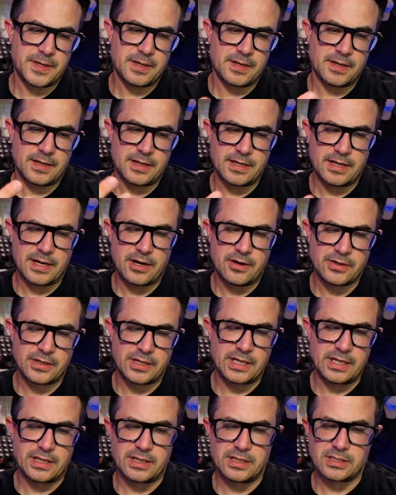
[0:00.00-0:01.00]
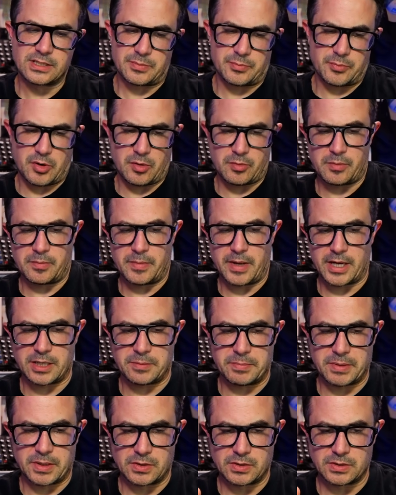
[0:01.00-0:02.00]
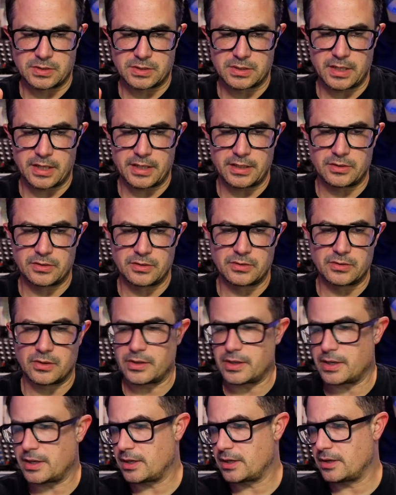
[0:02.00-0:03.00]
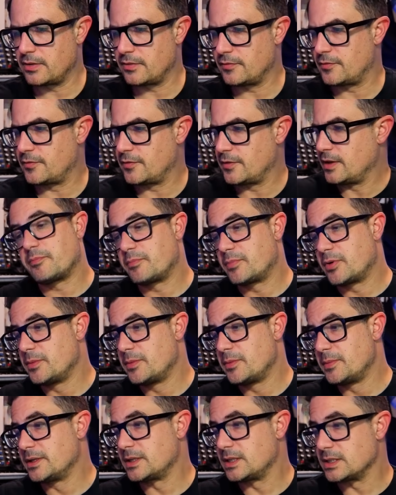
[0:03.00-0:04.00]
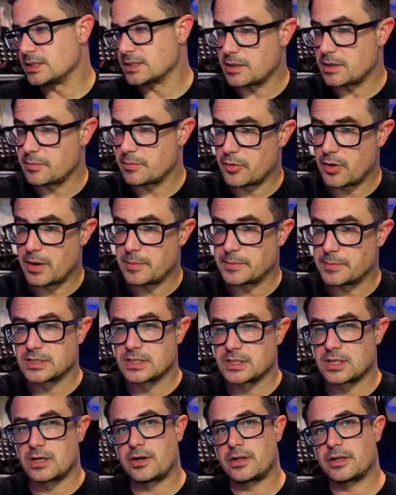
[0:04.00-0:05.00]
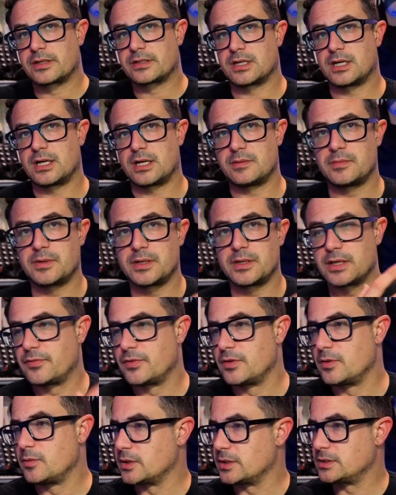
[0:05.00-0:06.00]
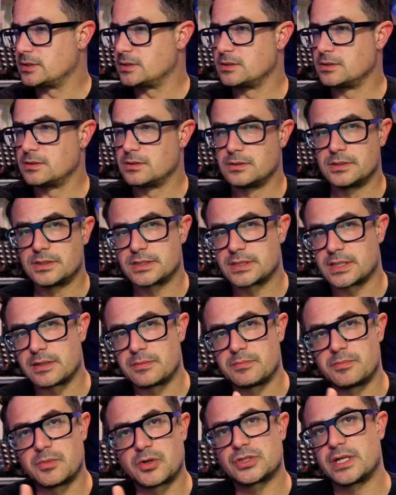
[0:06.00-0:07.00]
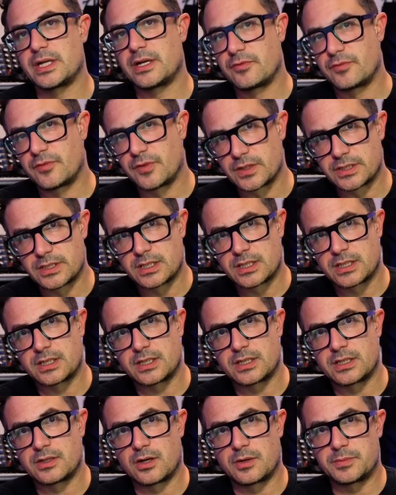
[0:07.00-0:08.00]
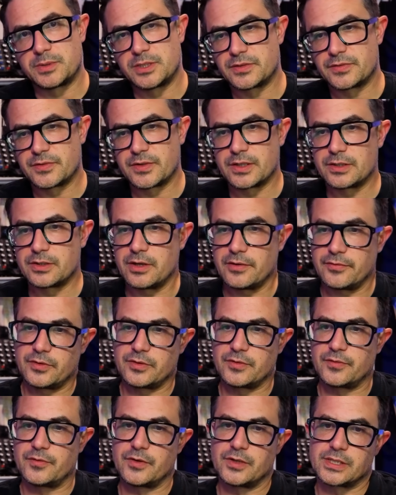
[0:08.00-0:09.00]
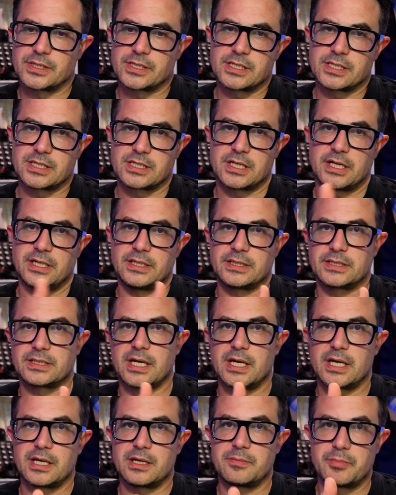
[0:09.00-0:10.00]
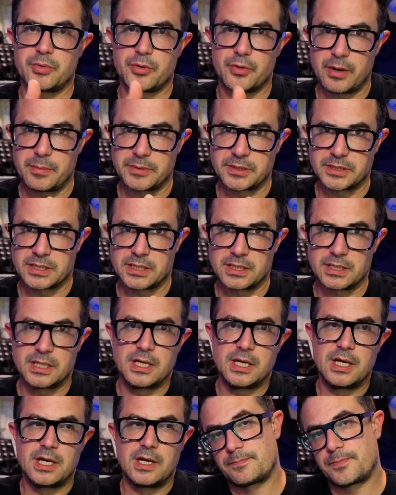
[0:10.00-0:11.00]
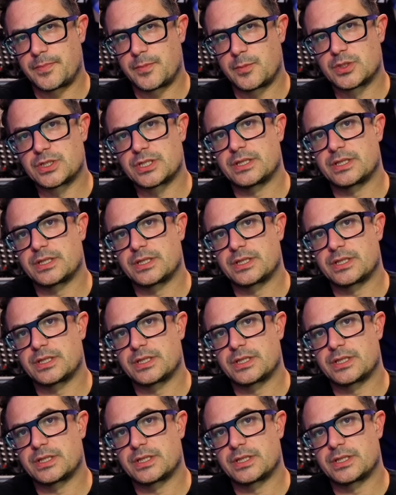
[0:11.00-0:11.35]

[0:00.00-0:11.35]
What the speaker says: Inherently, these are problematic because they do not have permanently assigned parameters a lot of the time. Like if you want to, say, modulate a filter in Omnisphere, you have to first assign it a parameter, which